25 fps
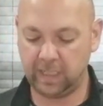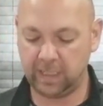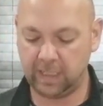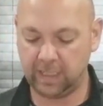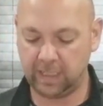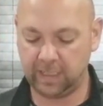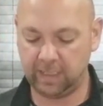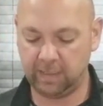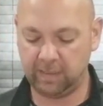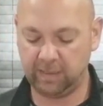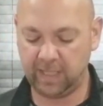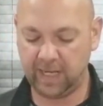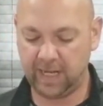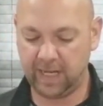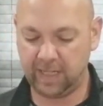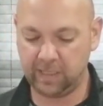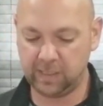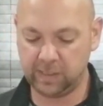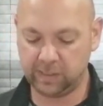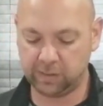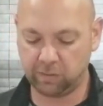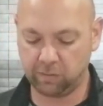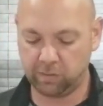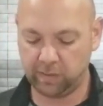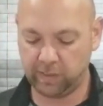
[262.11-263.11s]
and that
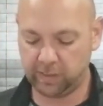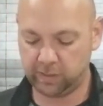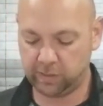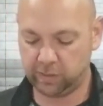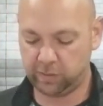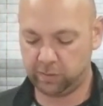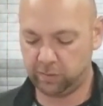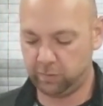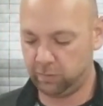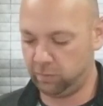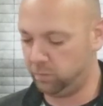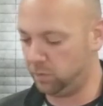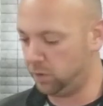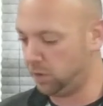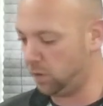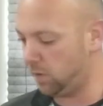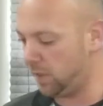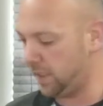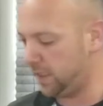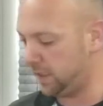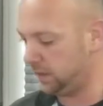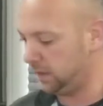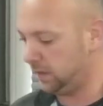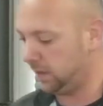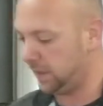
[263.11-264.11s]
is going to, we'll go
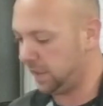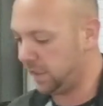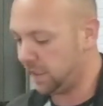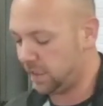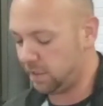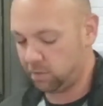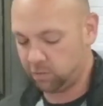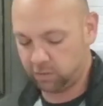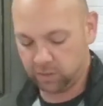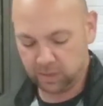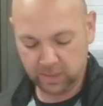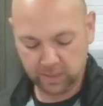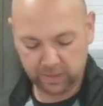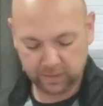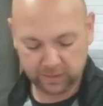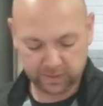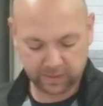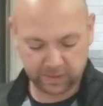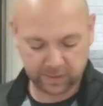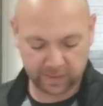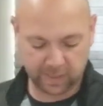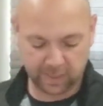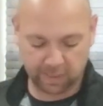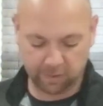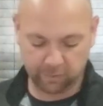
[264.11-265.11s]
ahead and
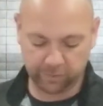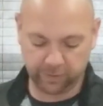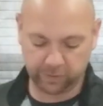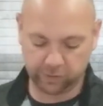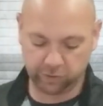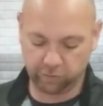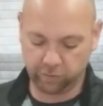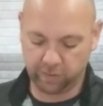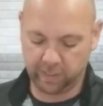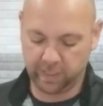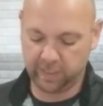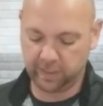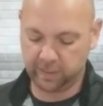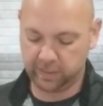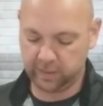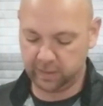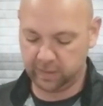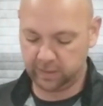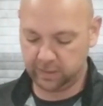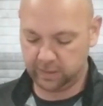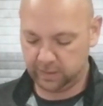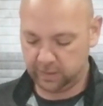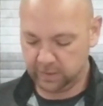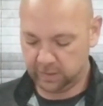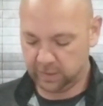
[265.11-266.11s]
let's lay out the trend.
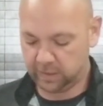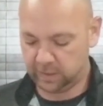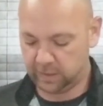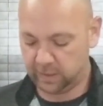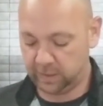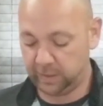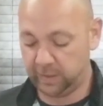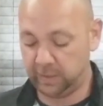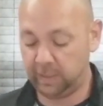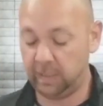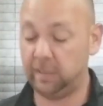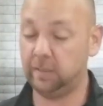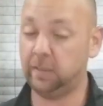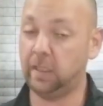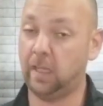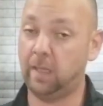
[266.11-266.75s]
And